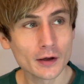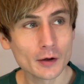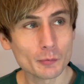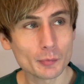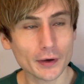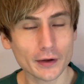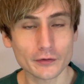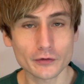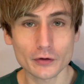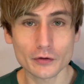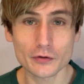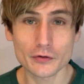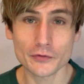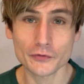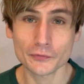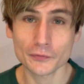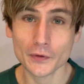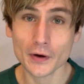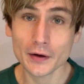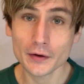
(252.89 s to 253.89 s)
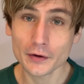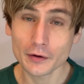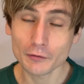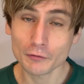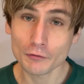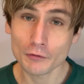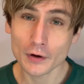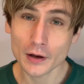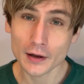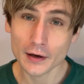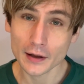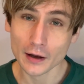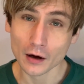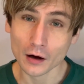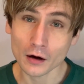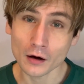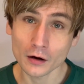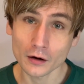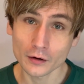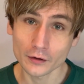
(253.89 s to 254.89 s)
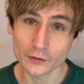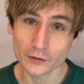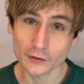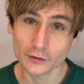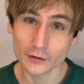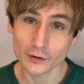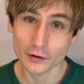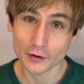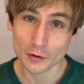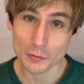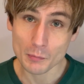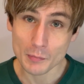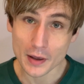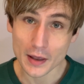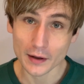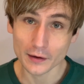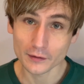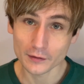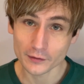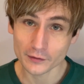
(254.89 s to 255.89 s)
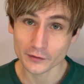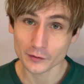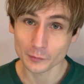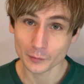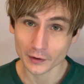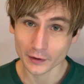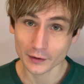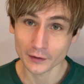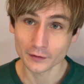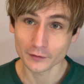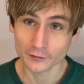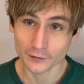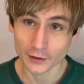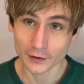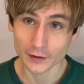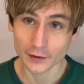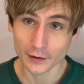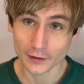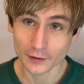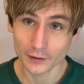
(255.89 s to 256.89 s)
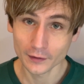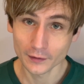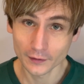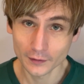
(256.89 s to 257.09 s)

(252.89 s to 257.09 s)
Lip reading: but I do just find it really hard to commit to some kind of like,